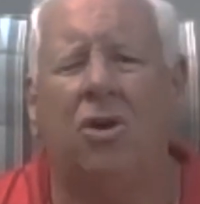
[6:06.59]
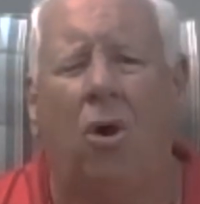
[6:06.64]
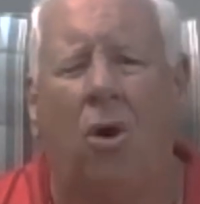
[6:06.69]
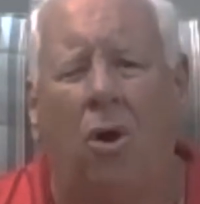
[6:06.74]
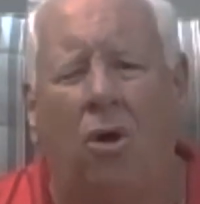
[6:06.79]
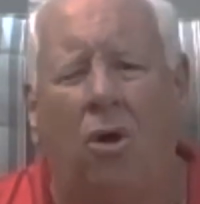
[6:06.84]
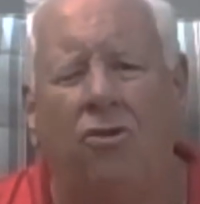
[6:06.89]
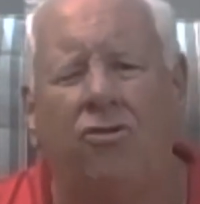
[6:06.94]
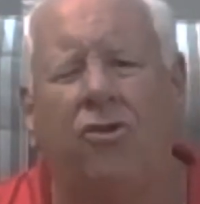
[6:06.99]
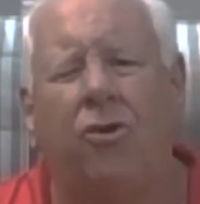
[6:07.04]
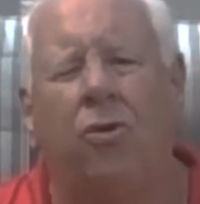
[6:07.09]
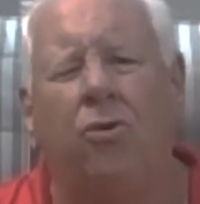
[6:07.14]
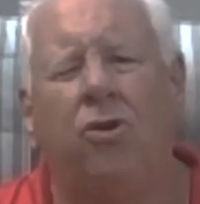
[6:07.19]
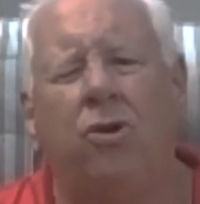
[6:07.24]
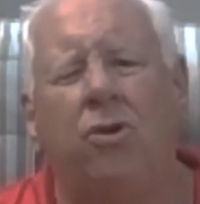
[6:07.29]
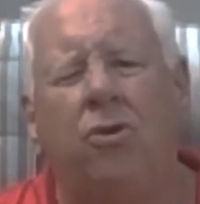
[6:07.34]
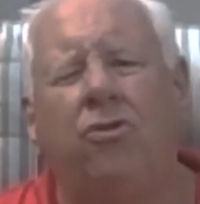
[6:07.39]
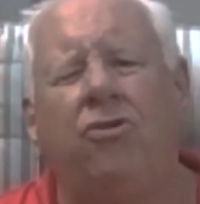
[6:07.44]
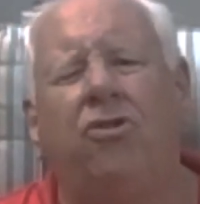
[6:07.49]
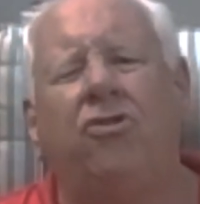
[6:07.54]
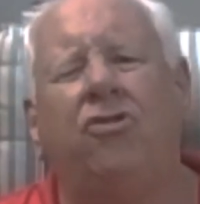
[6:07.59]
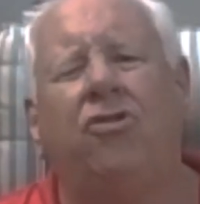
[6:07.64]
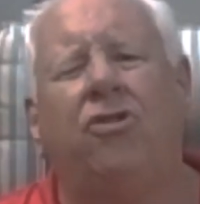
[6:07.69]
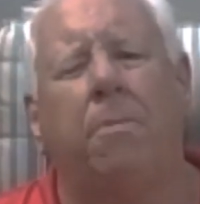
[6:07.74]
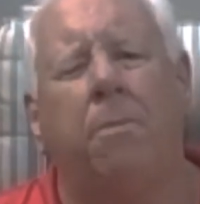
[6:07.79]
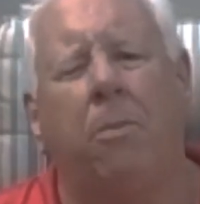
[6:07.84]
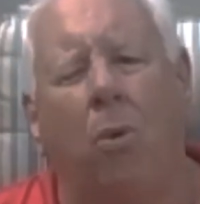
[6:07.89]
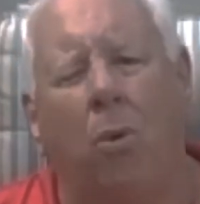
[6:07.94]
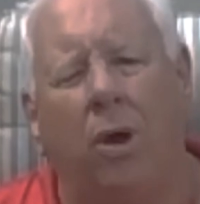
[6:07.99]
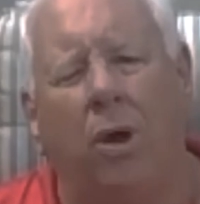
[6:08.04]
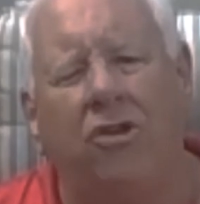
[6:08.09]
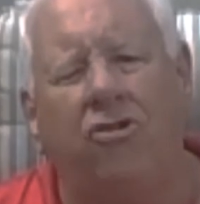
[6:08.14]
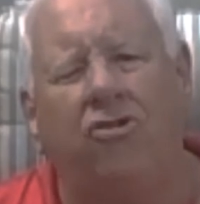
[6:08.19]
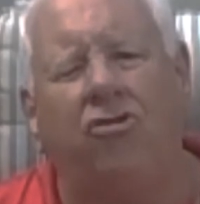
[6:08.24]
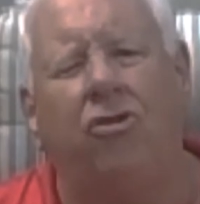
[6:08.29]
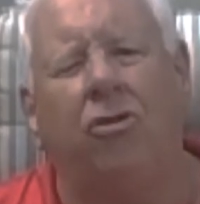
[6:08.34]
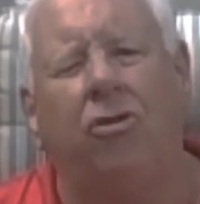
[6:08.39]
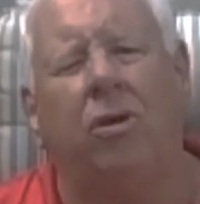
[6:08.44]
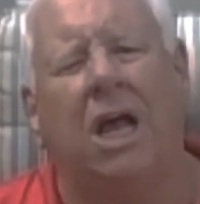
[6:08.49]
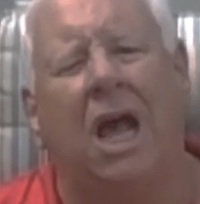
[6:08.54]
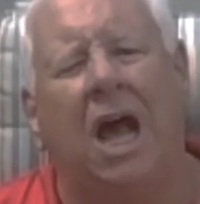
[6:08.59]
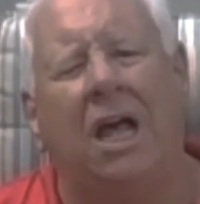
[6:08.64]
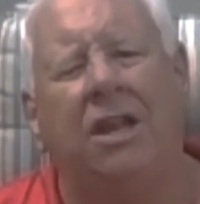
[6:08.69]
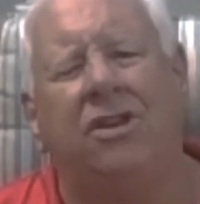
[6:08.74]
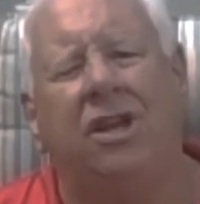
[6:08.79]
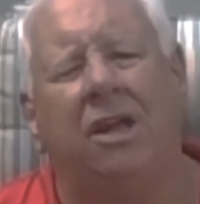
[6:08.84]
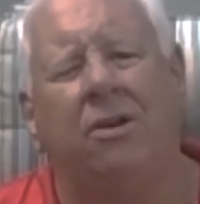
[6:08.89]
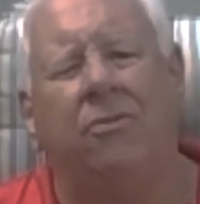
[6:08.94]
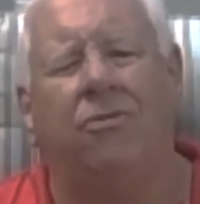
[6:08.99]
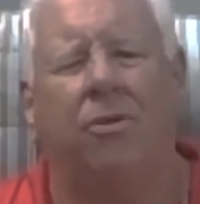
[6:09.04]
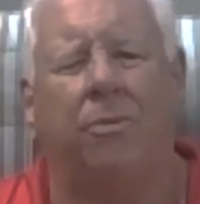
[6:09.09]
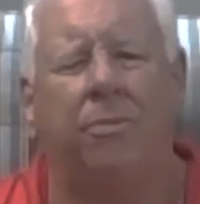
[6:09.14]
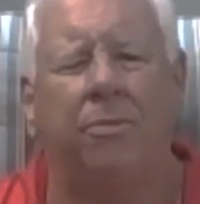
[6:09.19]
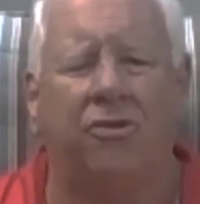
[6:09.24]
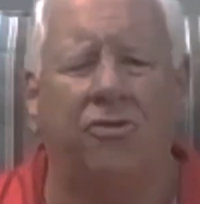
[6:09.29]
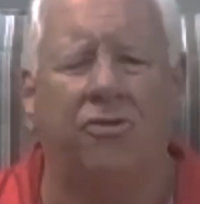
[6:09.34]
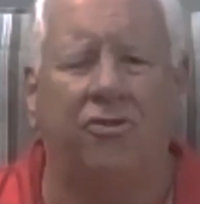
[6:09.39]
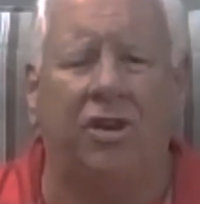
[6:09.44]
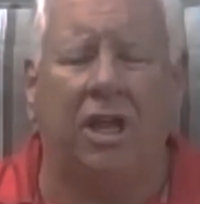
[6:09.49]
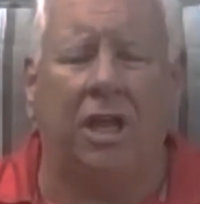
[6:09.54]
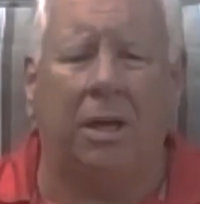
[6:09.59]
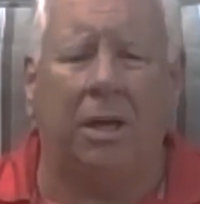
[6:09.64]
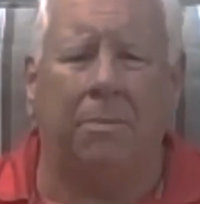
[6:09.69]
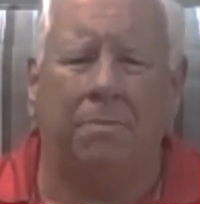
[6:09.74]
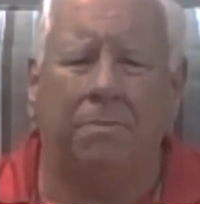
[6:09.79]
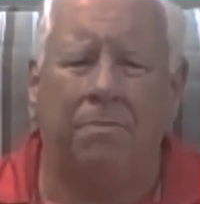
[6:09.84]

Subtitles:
also uses the moisture content from the steam.